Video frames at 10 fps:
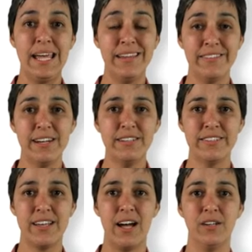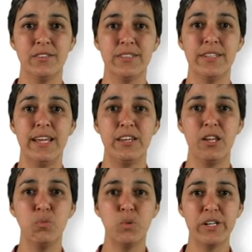It turns out that
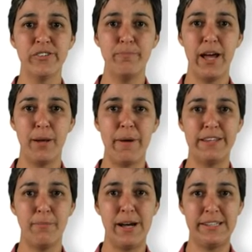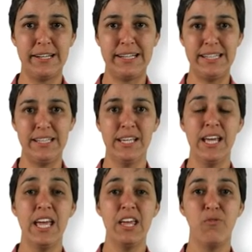it works better mathematically
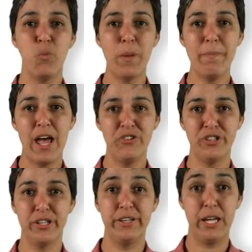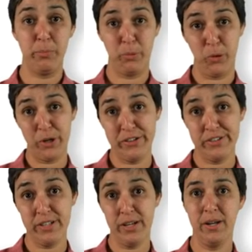if we measure the
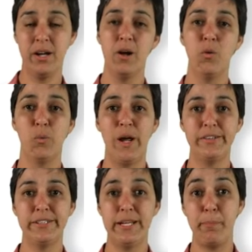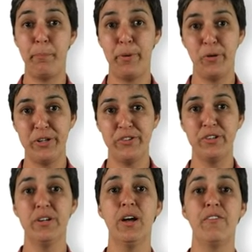impurity rather than
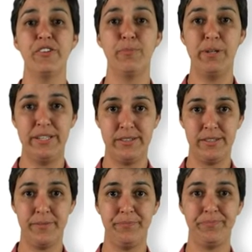purity of a split.